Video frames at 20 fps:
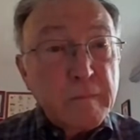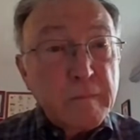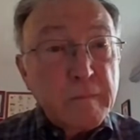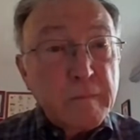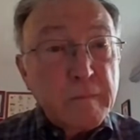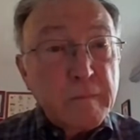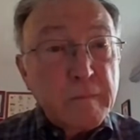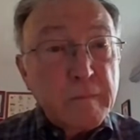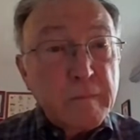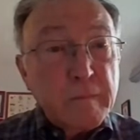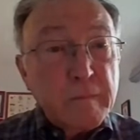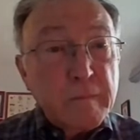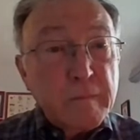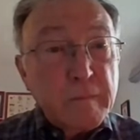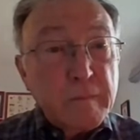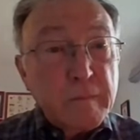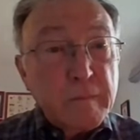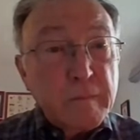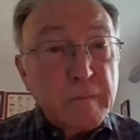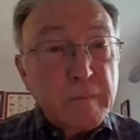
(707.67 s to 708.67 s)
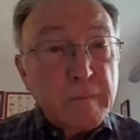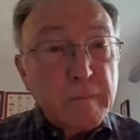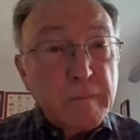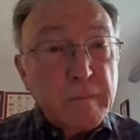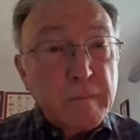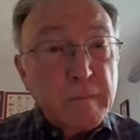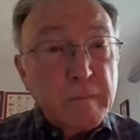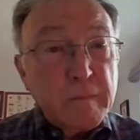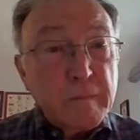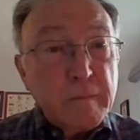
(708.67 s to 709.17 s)

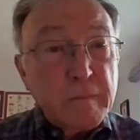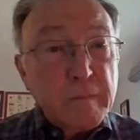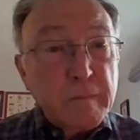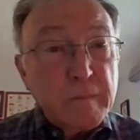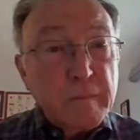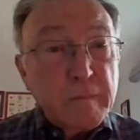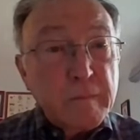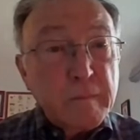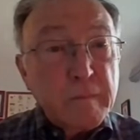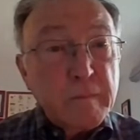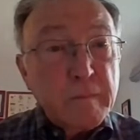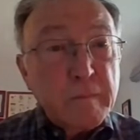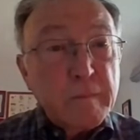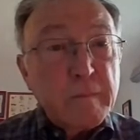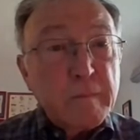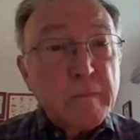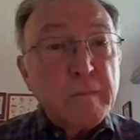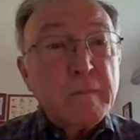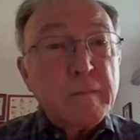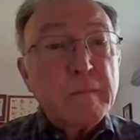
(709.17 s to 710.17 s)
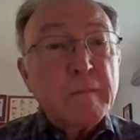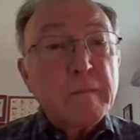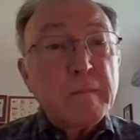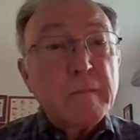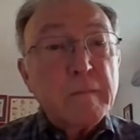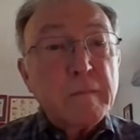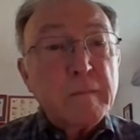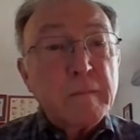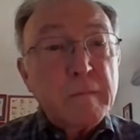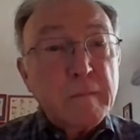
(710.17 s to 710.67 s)

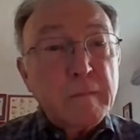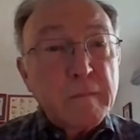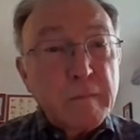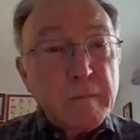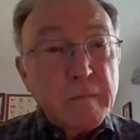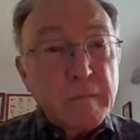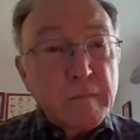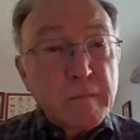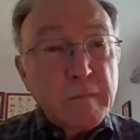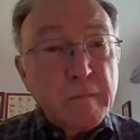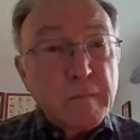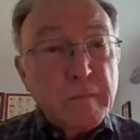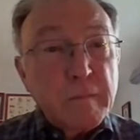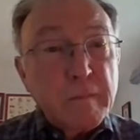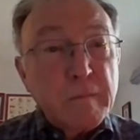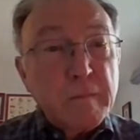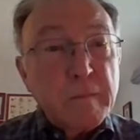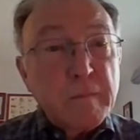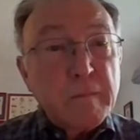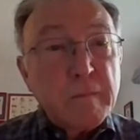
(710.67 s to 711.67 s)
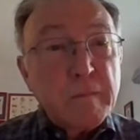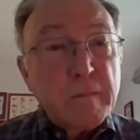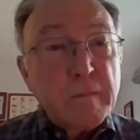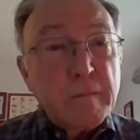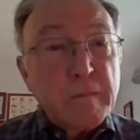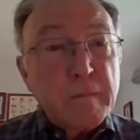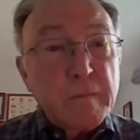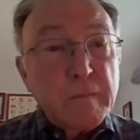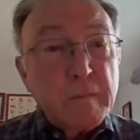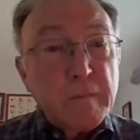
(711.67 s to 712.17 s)

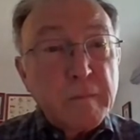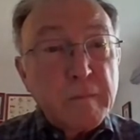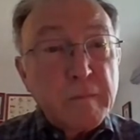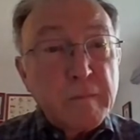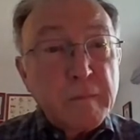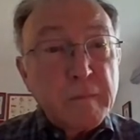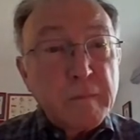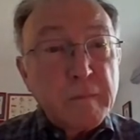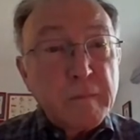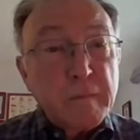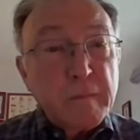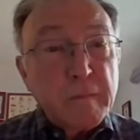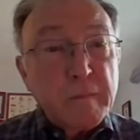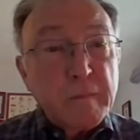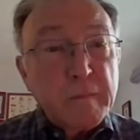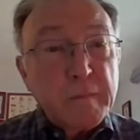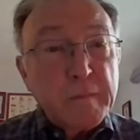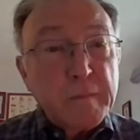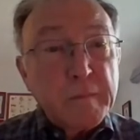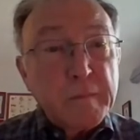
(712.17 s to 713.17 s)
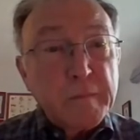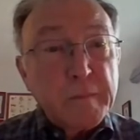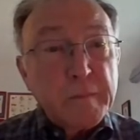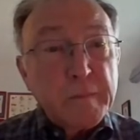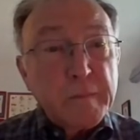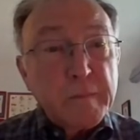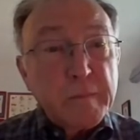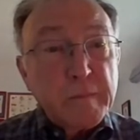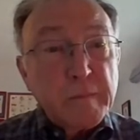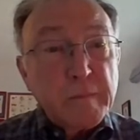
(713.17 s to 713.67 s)

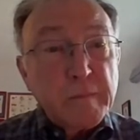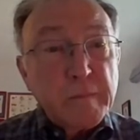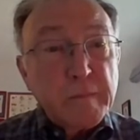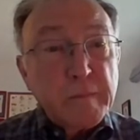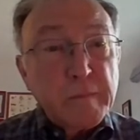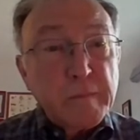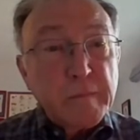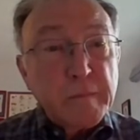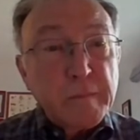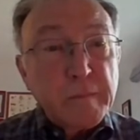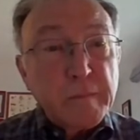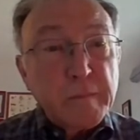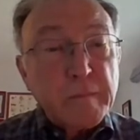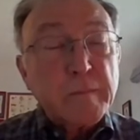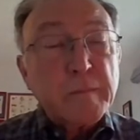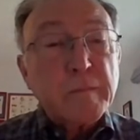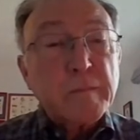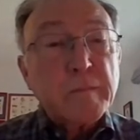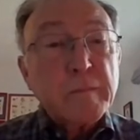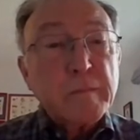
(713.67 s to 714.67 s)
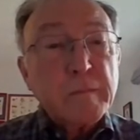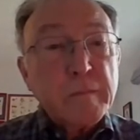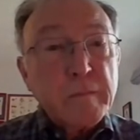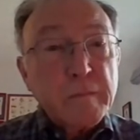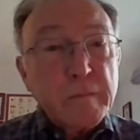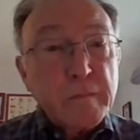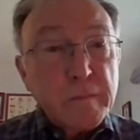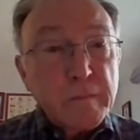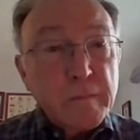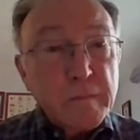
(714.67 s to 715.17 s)
(silent)